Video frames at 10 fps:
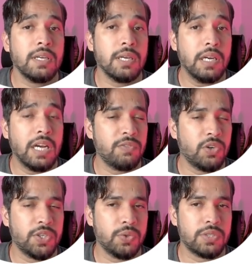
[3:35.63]
I've
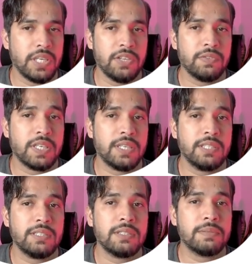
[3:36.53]
not used any of the
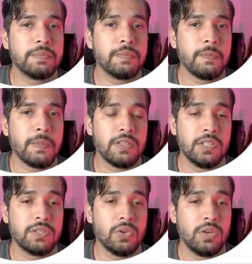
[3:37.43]
credits, so
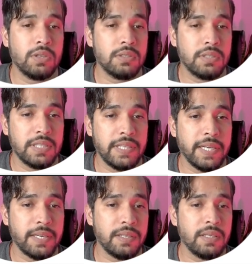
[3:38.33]
it's all
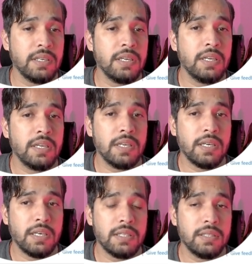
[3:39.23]
there.
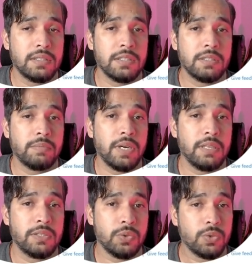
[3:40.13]
This is my
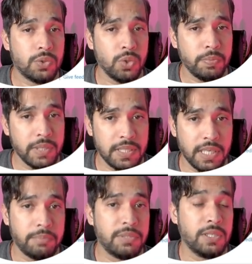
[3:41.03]
resource group. It's an
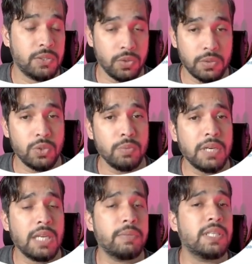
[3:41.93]
empty resource group.
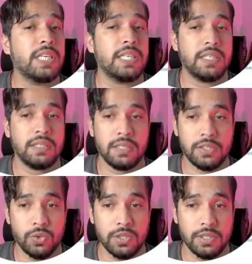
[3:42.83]
I'll be creating the
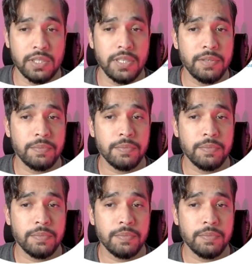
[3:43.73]
resources here.